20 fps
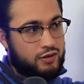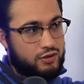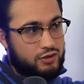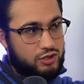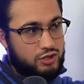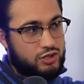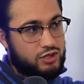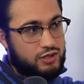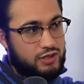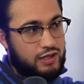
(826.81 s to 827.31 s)
Did
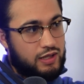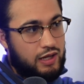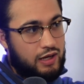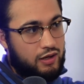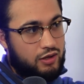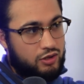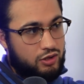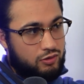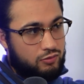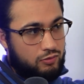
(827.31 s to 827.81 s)
you see that
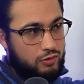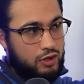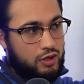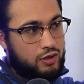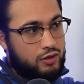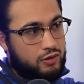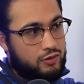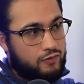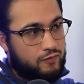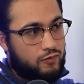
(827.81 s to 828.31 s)
under
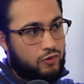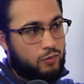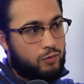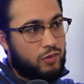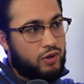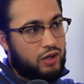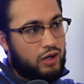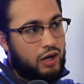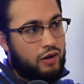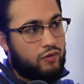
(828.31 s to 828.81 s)
one form
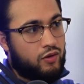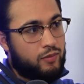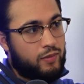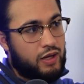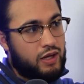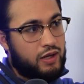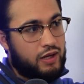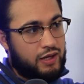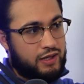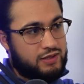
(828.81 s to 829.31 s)
of
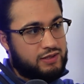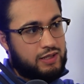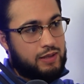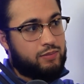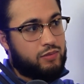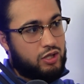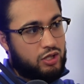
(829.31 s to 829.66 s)
government except the